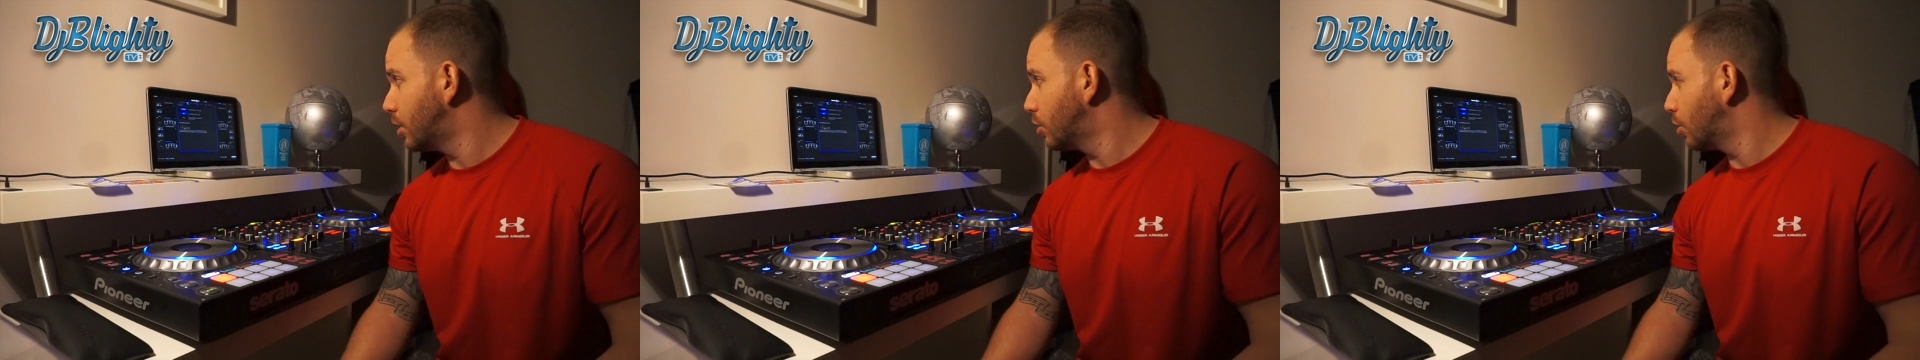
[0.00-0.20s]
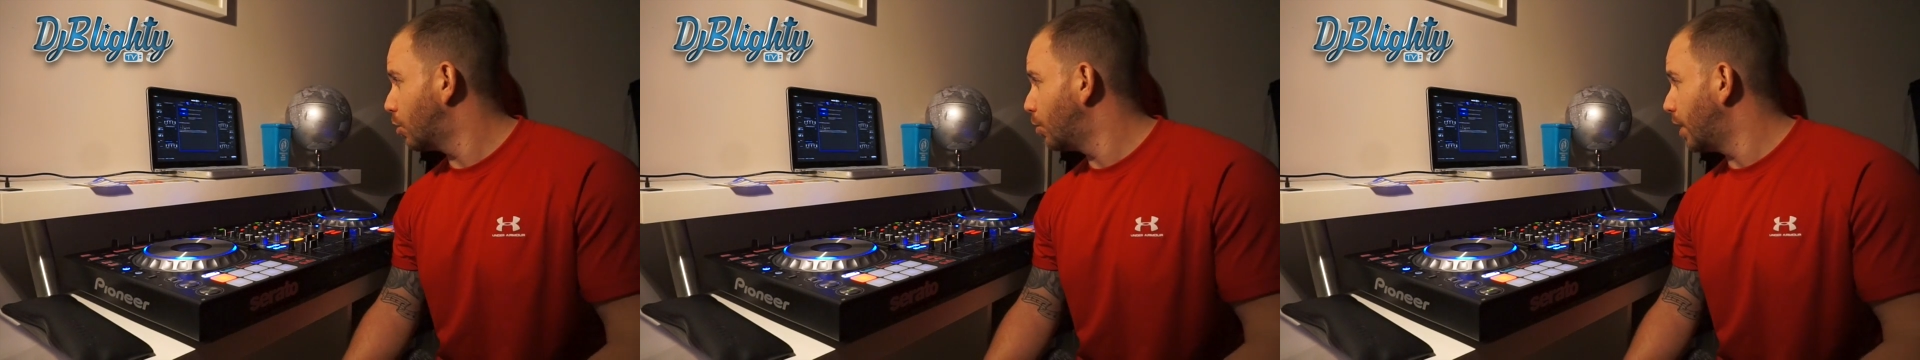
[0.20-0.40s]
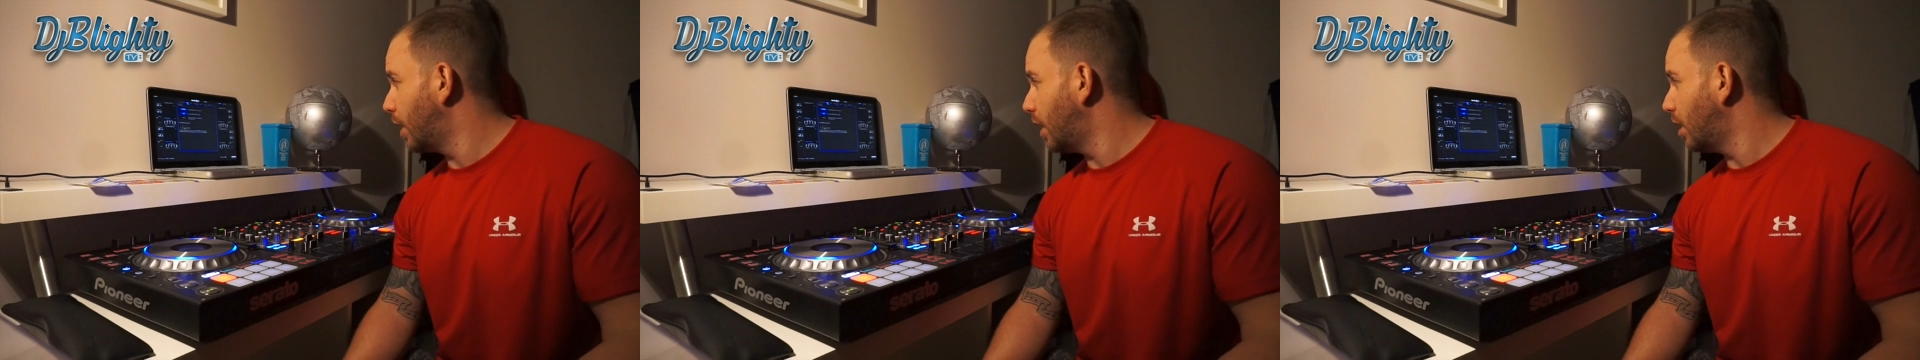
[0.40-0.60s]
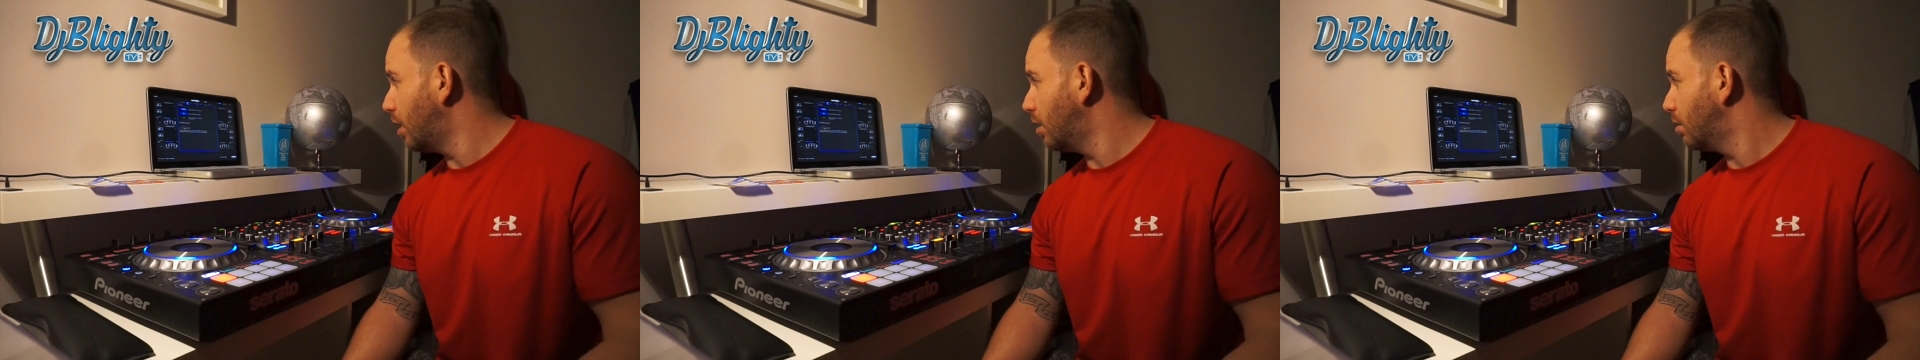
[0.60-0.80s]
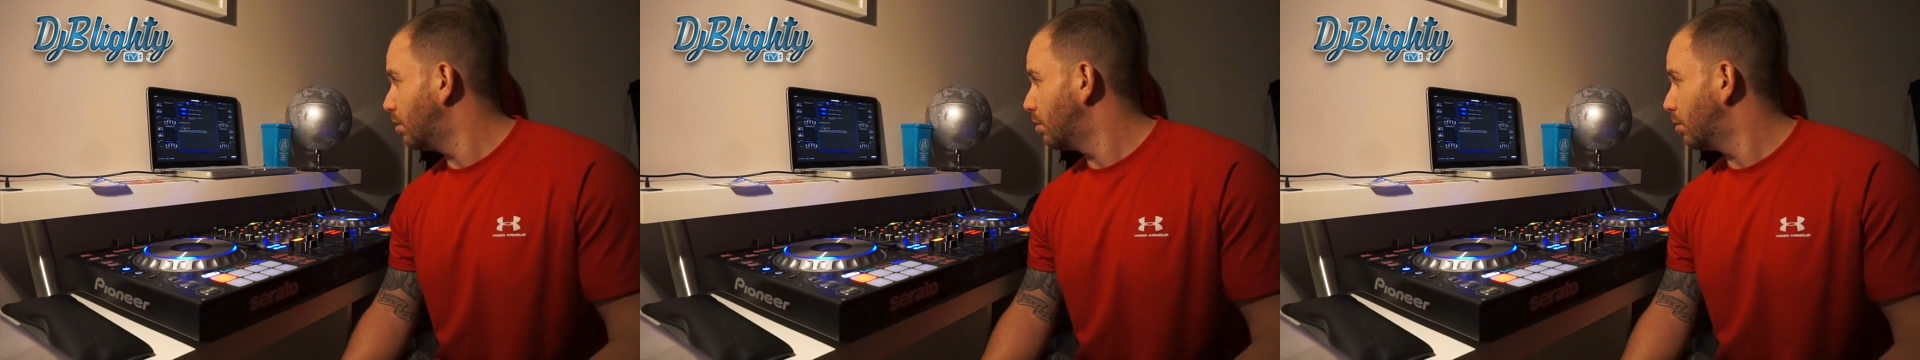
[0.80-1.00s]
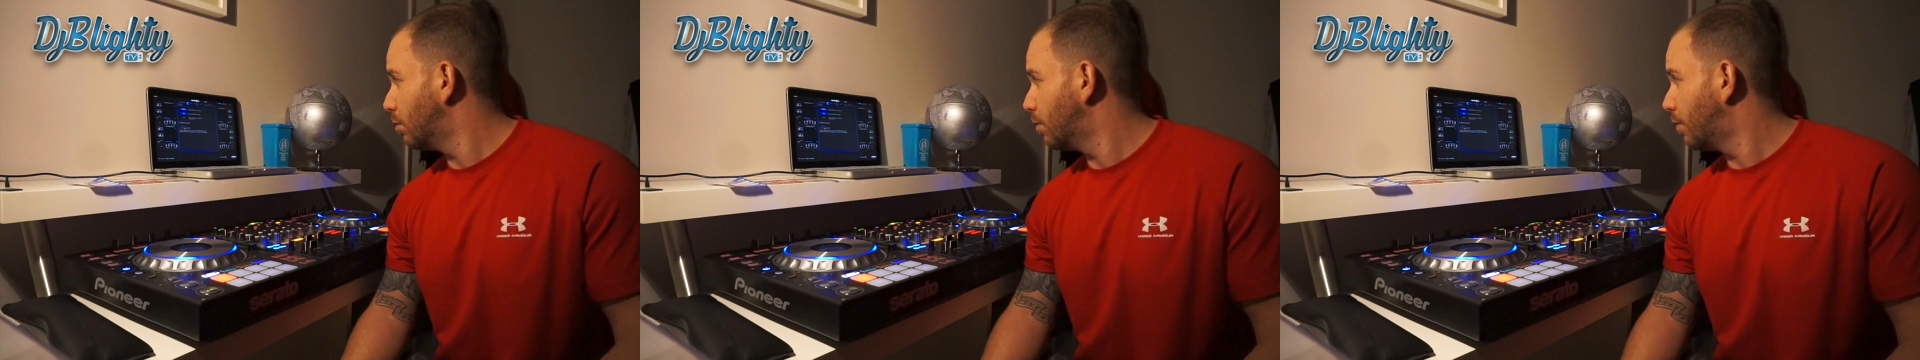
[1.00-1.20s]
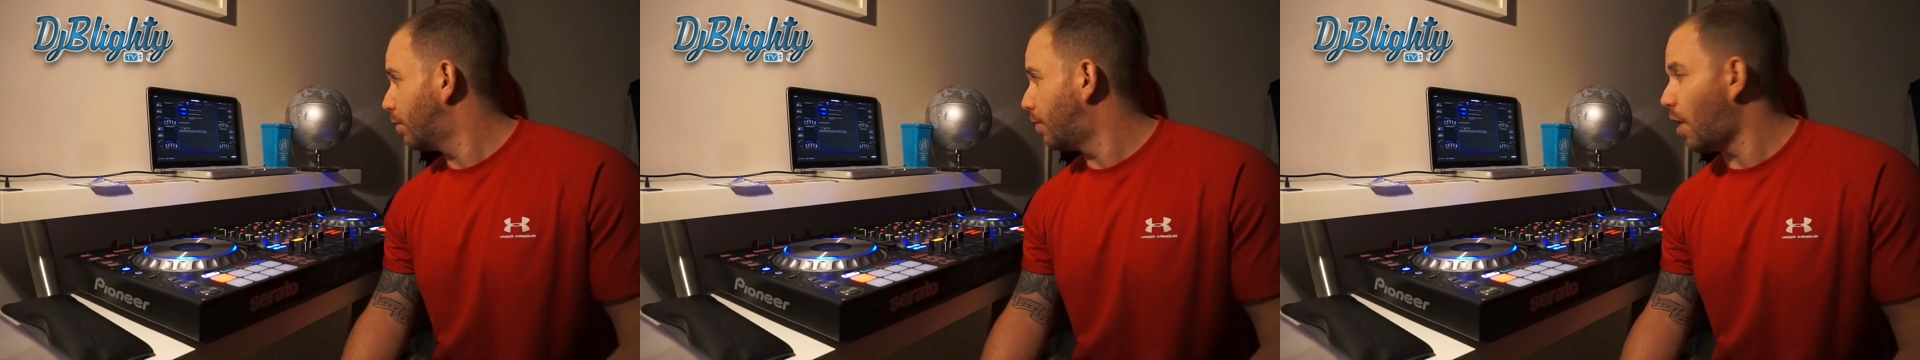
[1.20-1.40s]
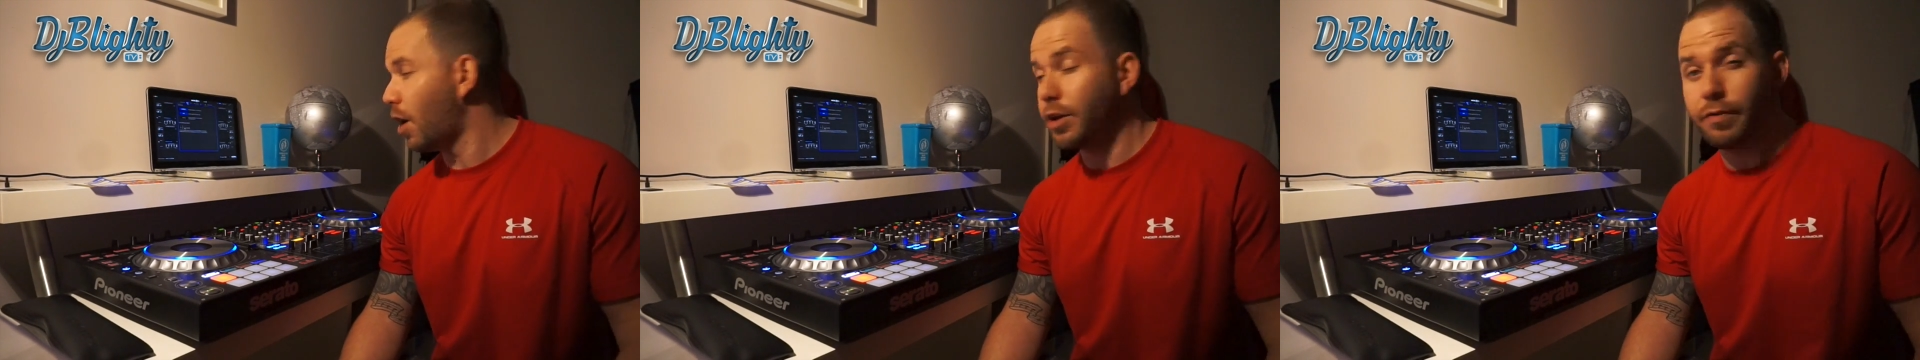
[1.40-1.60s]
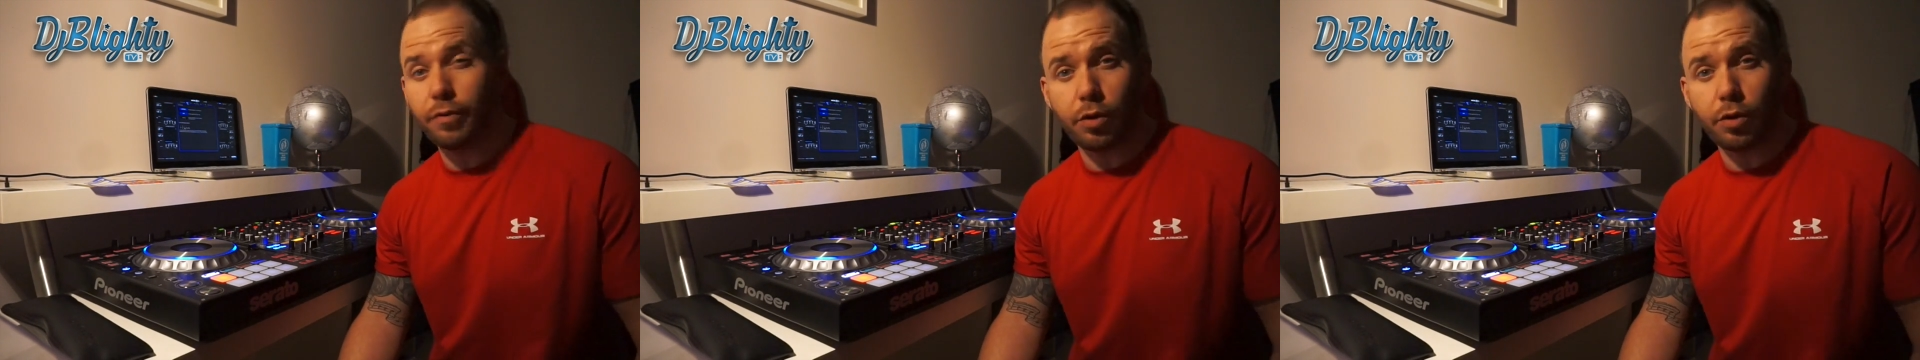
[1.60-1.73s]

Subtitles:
There's only 5